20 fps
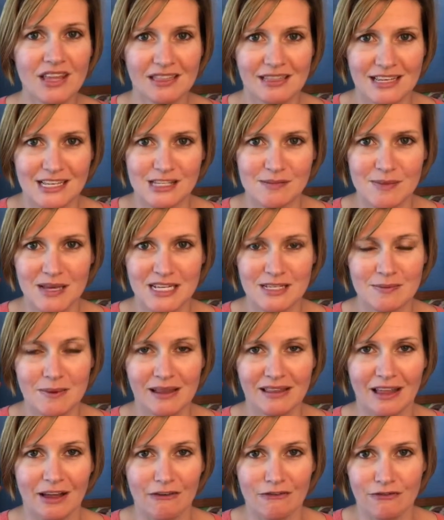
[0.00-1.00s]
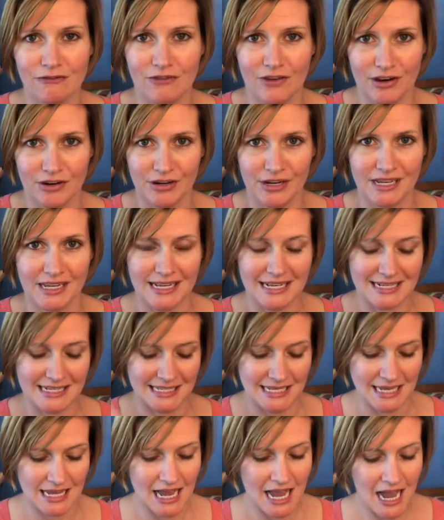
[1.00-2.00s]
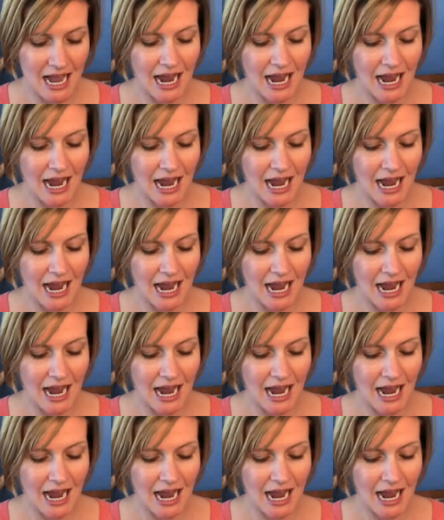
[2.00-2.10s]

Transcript: This makes my life very easy.